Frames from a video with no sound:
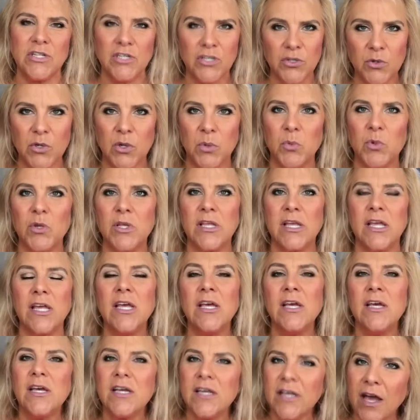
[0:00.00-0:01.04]
You can really
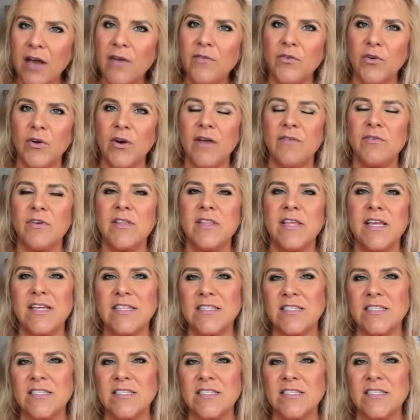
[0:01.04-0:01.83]
cover everything.